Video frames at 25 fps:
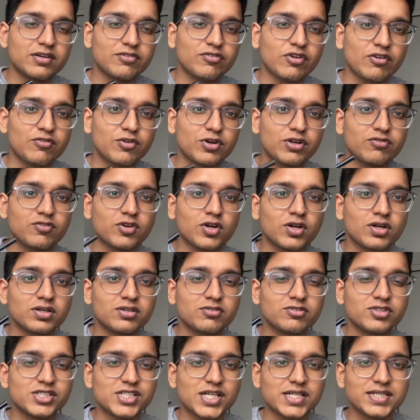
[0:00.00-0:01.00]
I would have gotten
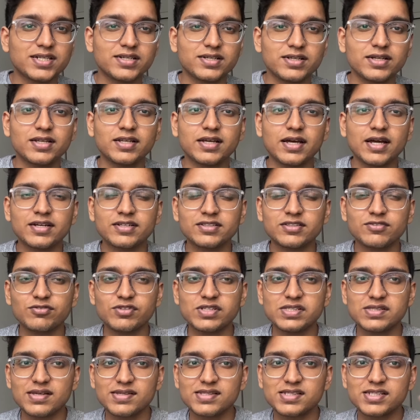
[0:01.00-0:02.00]
rejected at the
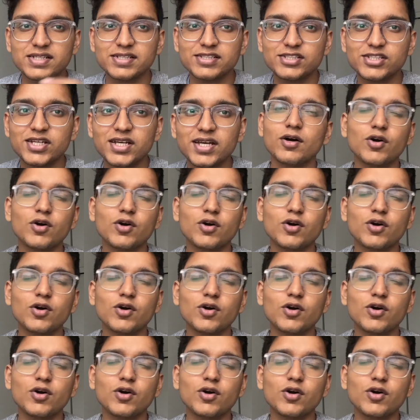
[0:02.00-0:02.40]
visa stage.